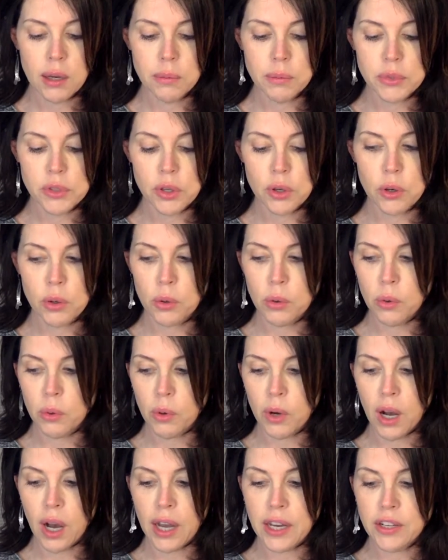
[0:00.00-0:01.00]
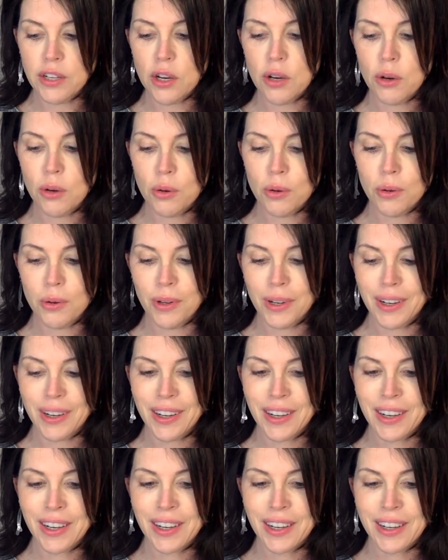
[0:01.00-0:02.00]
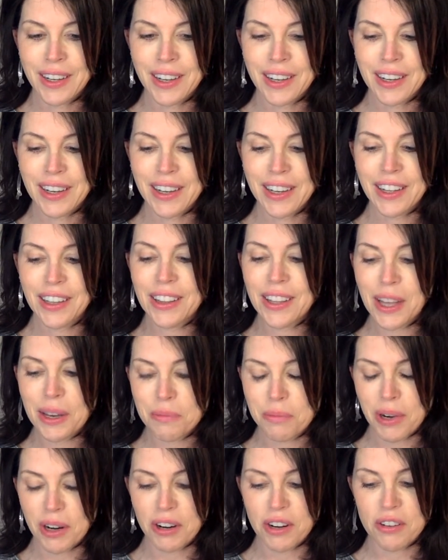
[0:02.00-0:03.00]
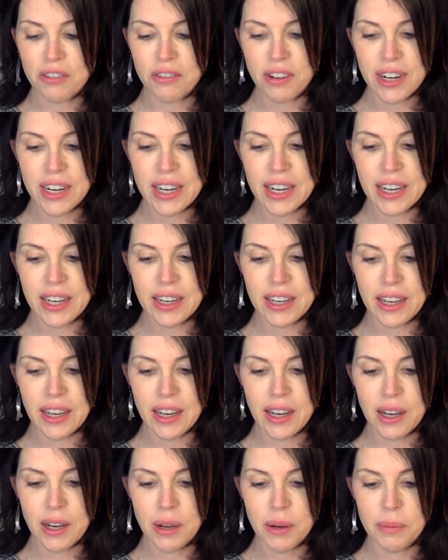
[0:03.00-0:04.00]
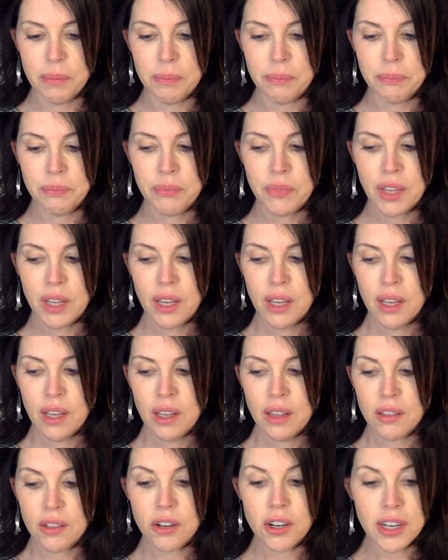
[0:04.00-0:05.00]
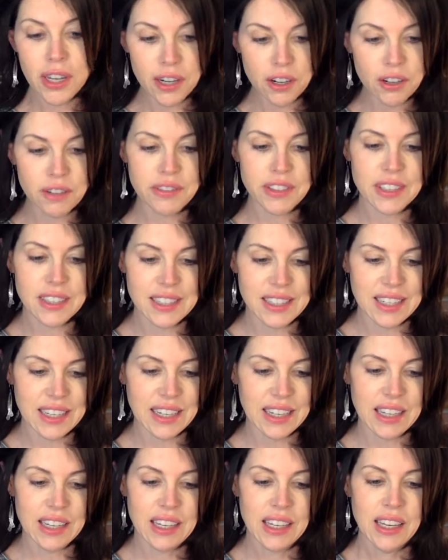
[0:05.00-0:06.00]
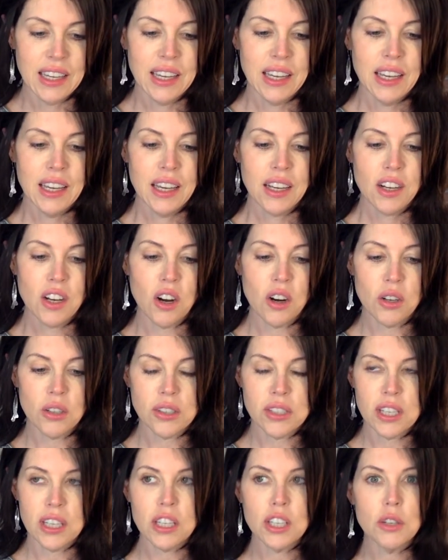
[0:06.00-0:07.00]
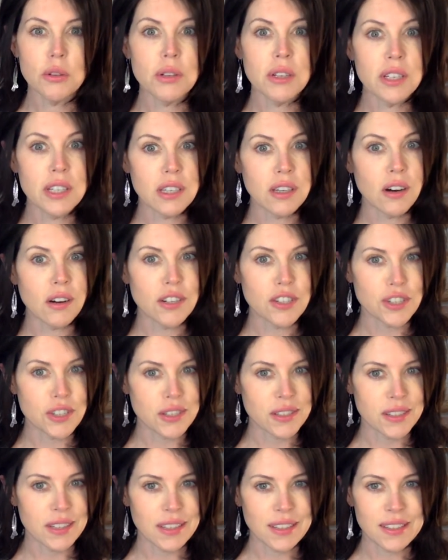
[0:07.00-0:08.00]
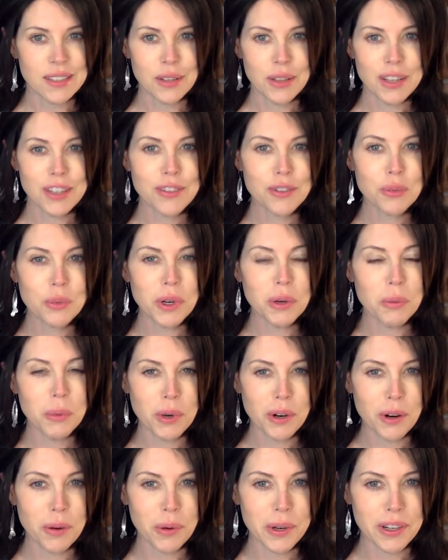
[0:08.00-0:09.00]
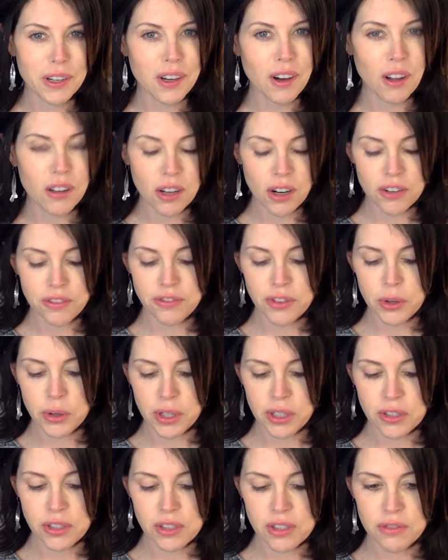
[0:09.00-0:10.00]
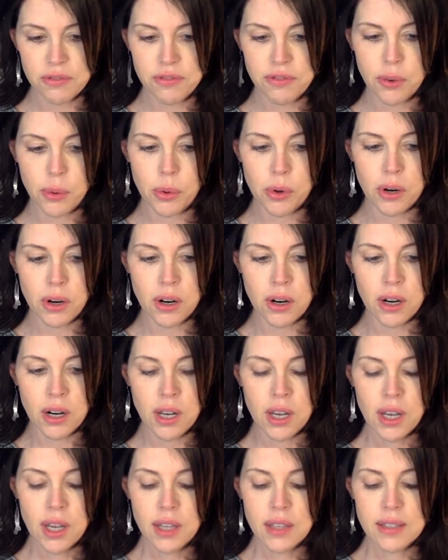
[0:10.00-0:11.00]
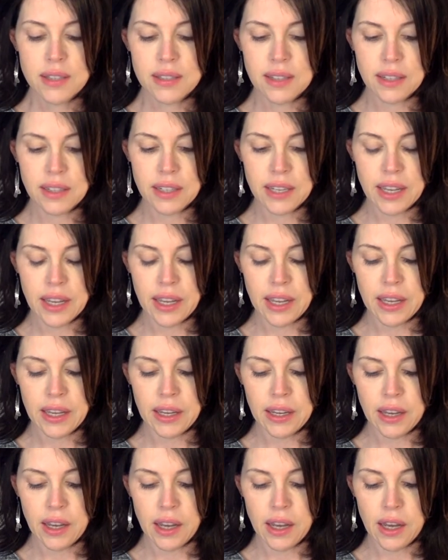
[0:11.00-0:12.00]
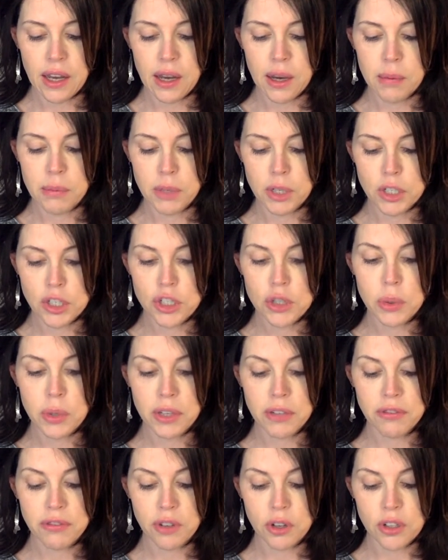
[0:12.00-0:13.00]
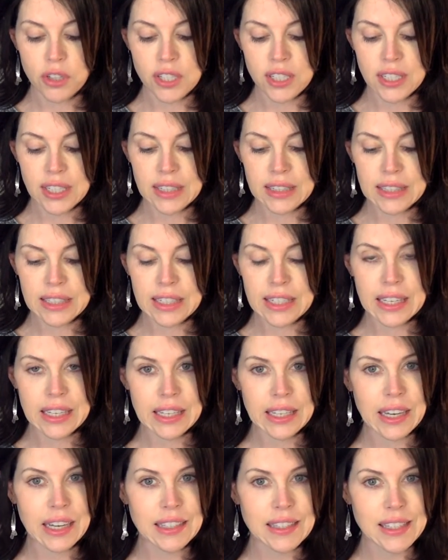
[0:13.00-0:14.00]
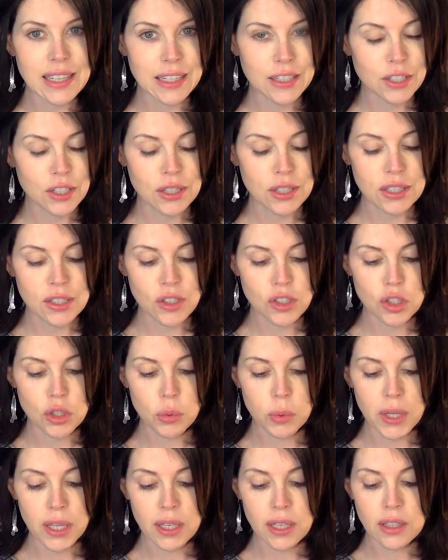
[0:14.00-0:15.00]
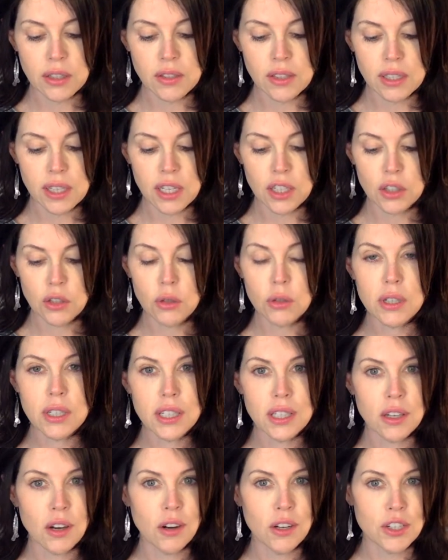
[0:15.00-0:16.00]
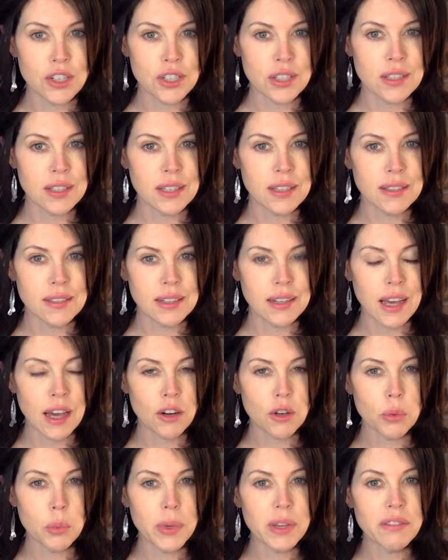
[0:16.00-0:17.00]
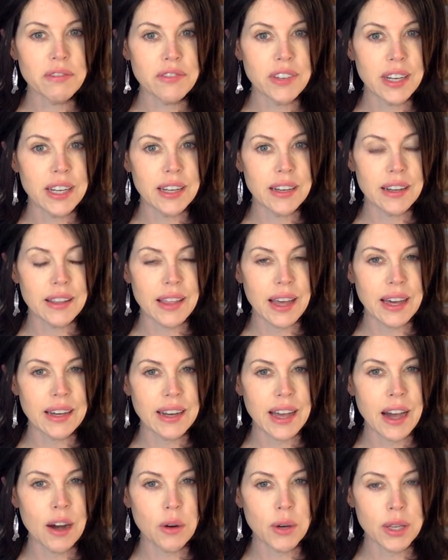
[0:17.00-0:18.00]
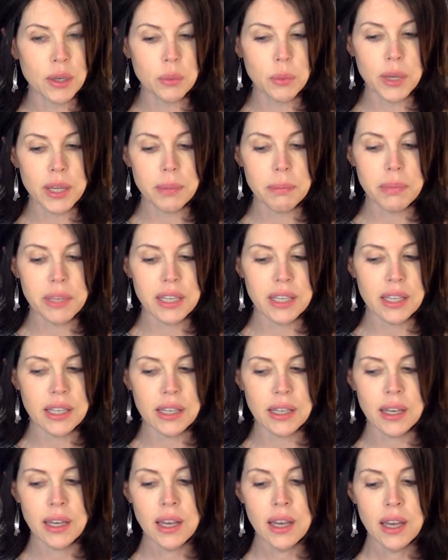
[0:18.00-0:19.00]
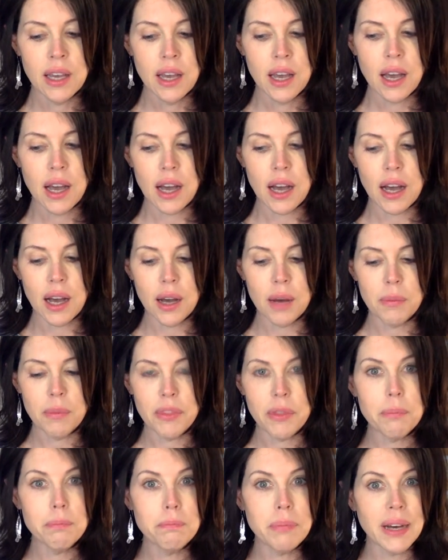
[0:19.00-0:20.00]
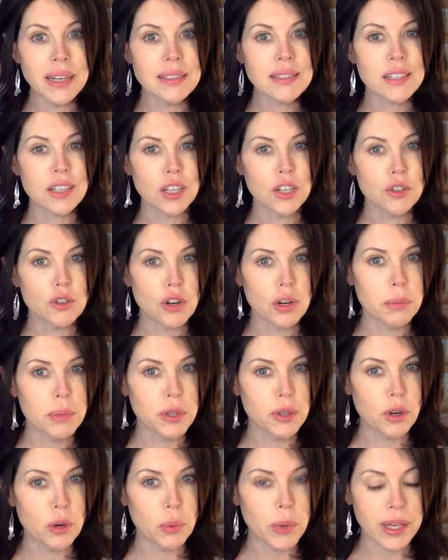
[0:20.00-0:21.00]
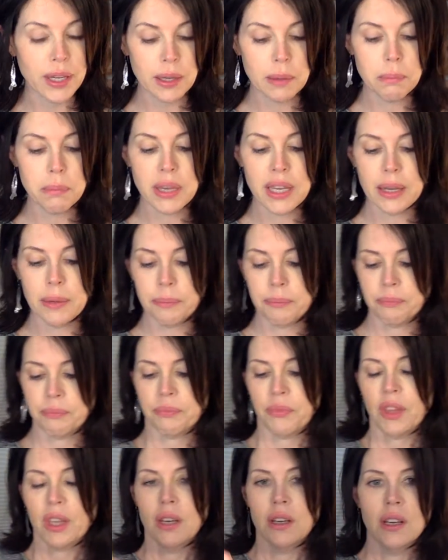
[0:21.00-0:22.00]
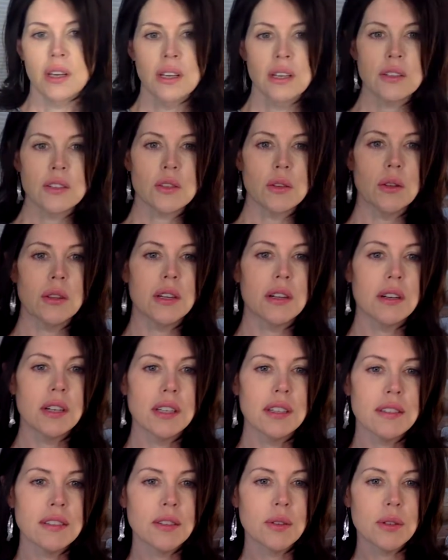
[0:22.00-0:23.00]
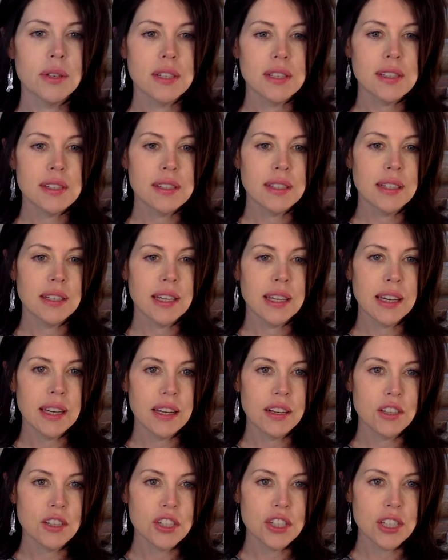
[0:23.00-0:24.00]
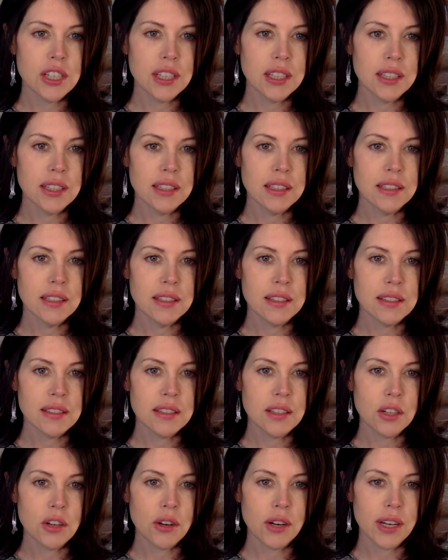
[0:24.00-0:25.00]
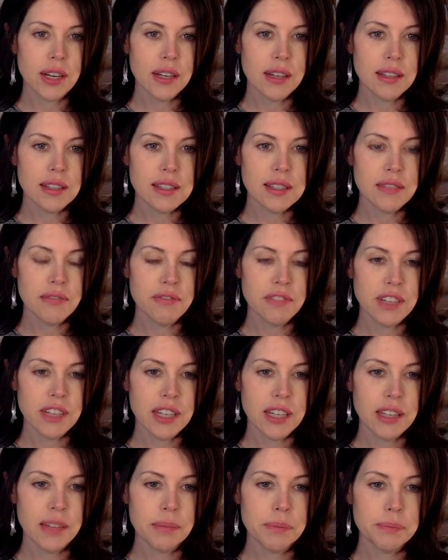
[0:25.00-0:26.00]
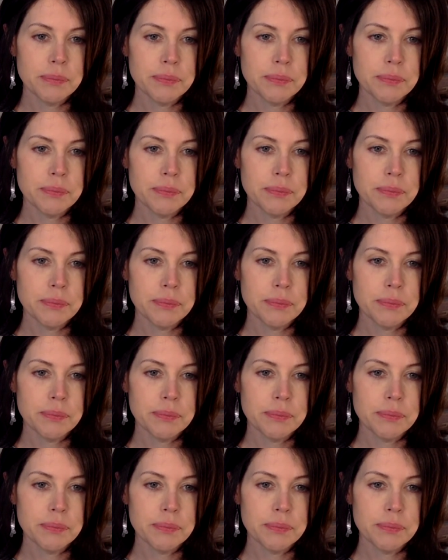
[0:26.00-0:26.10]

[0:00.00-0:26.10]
So I know Colette Baron-Reid, the creator of this deck, calls it unity consciousness. So that's what we're going to call our focus for Sunday, March 21st, and leading us into this new week is unity consciousness, and how do we fit into that, and how can we be the best contributor we can be. So there is your Sunday energy, is the Grand Symphony.